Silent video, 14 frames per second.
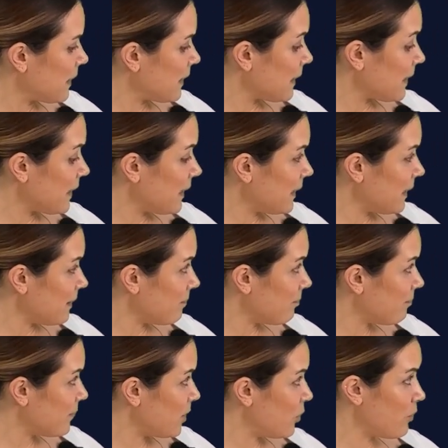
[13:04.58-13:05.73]
And yeah,
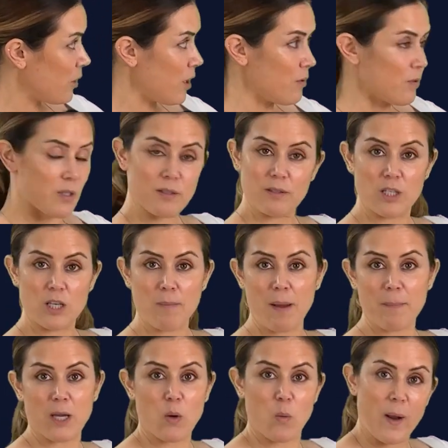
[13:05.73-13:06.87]
who knows? You might
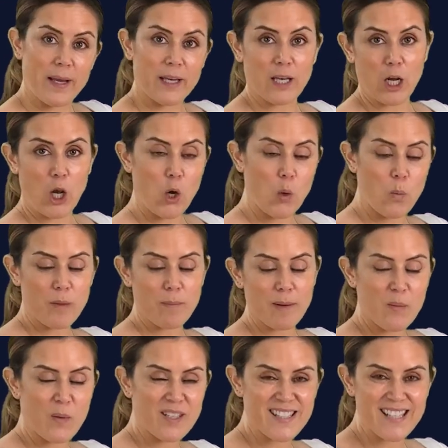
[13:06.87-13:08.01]
be quacking along with me
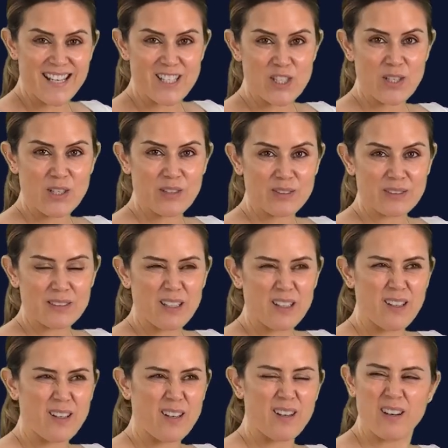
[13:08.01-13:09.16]
one day soon.
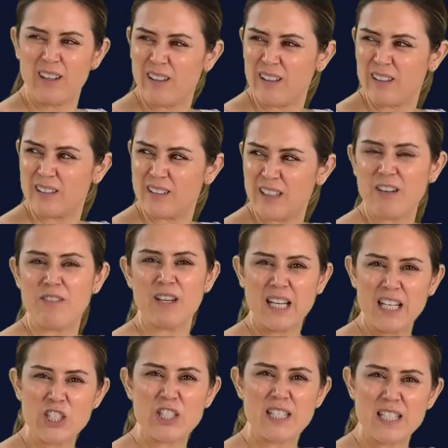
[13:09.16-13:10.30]

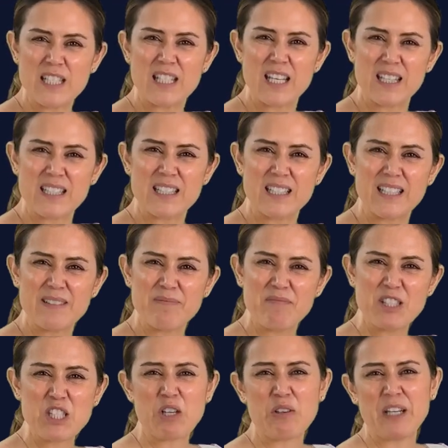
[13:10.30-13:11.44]
Really just did that, didn't I?
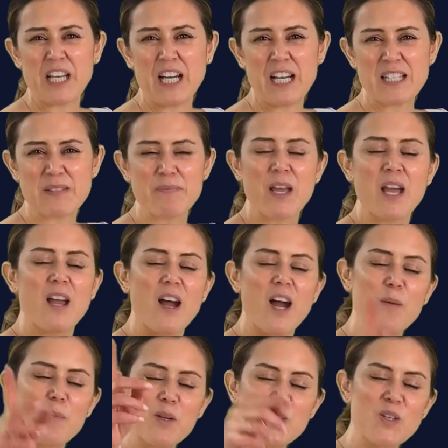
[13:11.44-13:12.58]
Sorry guys.
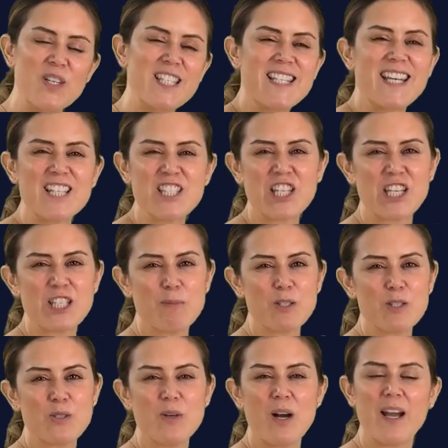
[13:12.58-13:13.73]
Hope you enjoyed today's change
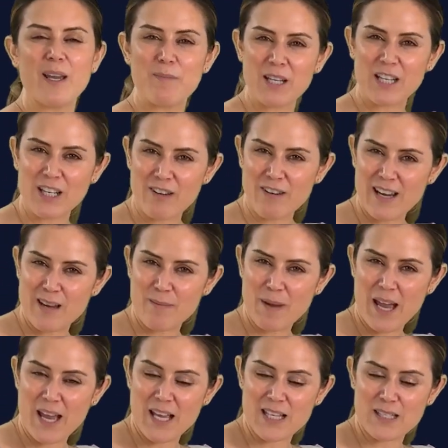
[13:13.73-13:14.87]
model. I am Nicola Graham,
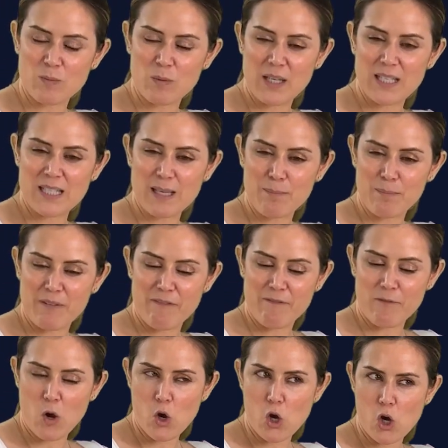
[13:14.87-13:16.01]
as we said
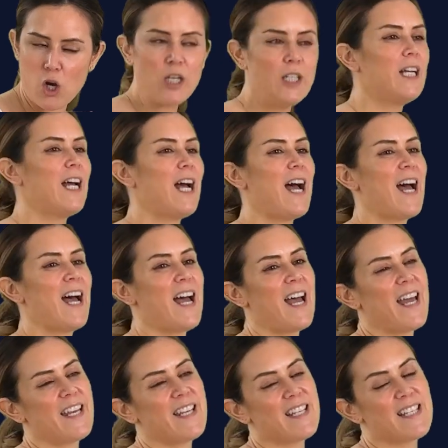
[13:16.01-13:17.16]
before,
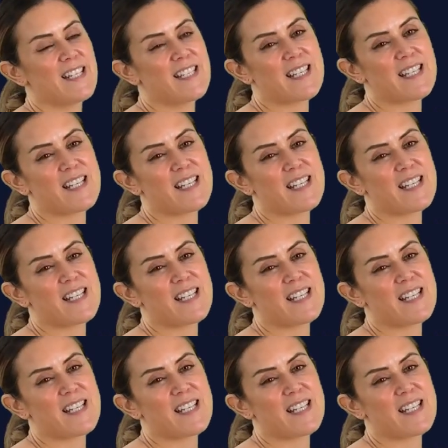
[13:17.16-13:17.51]
and